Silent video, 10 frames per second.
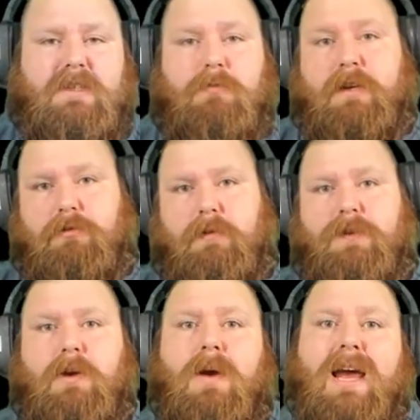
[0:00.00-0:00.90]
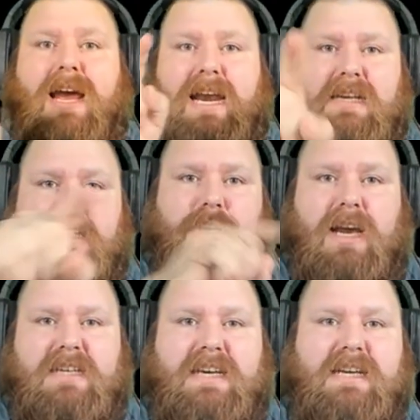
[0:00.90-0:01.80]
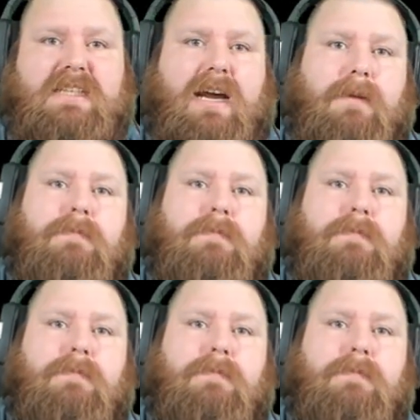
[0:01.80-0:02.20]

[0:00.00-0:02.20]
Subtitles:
on-to-go capture card if I'm bringing it with me,